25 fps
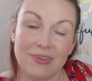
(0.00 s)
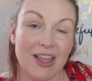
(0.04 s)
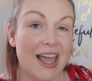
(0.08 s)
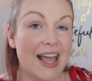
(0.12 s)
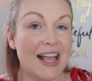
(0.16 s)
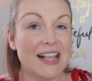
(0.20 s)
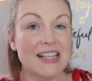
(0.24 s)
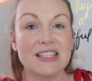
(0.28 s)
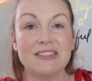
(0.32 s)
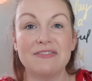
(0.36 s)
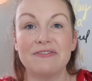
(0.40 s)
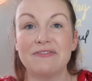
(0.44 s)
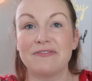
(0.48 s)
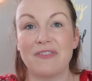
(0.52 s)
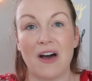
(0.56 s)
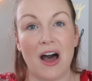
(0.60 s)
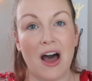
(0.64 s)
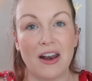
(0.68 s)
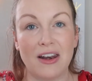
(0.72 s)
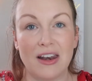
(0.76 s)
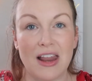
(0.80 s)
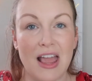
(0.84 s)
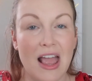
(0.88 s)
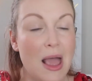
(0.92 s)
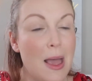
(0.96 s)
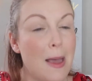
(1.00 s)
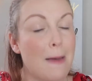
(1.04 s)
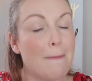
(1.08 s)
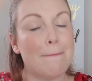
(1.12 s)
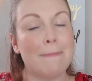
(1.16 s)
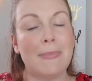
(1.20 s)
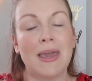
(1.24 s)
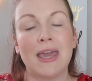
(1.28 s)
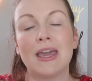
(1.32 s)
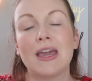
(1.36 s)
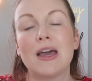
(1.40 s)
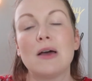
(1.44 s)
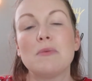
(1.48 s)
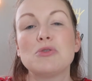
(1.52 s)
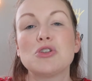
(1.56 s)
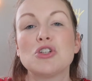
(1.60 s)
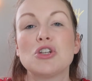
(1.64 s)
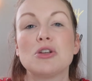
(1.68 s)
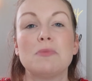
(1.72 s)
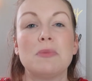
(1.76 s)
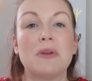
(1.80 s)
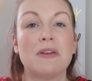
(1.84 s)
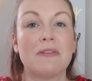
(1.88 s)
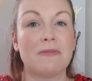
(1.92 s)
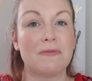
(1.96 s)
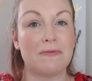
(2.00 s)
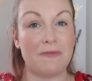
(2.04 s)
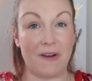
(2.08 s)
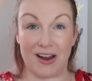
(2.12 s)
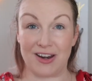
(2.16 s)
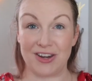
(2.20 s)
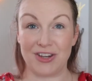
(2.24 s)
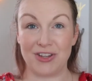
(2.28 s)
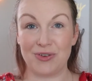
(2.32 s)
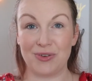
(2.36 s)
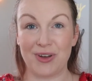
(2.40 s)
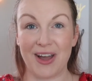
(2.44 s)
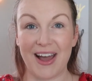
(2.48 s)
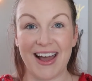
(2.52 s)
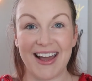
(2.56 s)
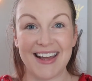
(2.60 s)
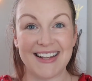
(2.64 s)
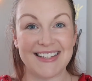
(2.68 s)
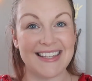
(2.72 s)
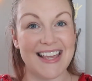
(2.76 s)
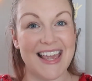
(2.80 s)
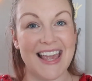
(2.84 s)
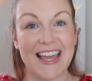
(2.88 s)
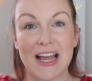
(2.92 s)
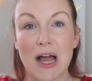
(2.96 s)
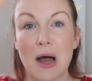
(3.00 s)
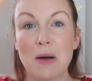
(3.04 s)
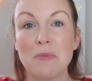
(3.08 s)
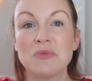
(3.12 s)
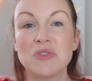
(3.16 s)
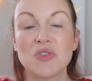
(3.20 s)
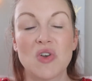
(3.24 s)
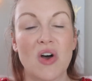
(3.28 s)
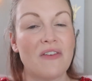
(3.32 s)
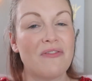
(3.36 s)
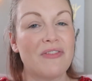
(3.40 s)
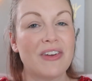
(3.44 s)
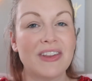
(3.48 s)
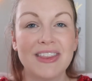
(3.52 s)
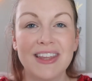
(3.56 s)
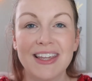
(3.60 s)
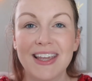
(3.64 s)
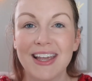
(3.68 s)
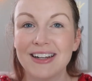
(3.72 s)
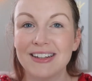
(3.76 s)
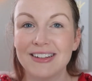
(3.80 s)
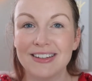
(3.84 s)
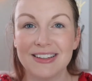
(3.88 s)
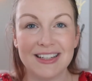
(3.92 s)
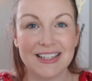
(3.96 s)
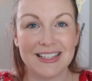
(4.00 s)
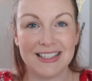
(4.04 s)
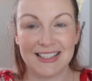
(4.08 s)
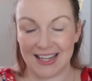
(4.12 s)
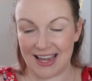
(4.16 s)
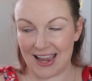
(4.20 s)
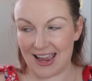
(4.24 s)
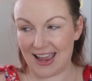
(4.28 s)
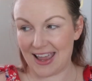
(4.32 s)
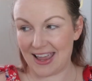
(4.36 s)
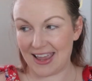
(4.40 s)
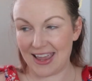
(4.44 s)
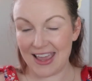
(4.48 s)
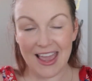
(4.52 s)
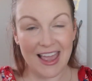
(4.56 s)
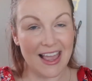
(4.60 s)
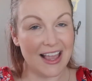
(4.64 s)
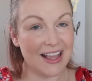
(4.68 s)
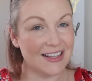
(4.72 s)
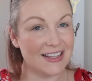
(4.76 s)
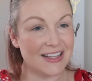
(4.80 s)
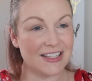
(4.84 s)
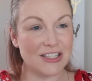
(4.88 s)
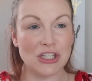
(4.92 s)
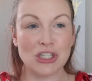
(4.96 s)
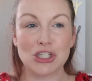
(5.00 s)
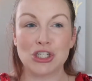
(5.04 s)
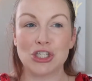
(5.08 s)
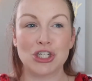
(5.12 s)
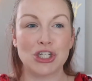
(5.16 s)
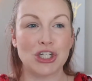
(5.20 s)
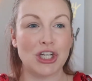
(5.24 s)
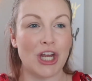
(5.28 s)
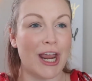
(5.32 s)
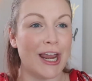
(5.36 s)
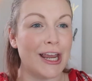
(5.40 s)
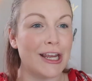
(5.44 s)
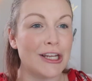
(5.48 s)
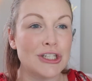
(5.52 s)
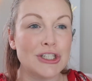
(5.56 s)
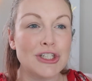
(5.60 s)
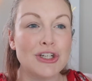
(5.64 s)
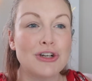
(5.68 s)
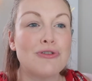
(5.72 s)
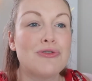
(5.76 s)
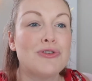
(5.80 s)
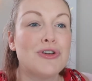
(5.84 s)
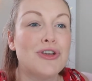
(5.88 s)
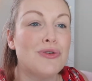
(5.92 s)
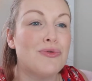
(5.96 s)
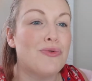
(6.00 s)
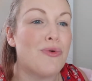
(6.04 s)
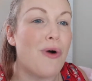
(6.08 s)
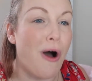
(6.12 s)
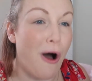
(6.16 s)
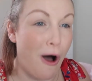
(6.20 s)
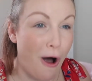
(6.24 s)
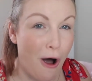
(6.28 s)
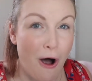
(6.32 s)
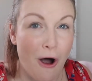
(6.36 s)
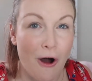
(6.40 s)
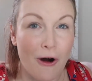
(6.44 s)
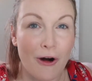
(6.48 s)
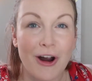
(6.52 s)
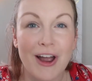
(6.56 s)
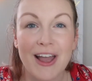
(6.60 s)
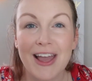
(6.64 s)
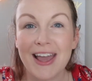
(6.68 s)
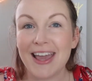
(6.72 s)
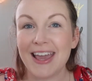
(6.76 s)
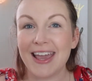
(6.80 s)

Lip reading: It's fun. Makeup should be fun, you guys. It comes off at the end of the day. It doesn't change who you are.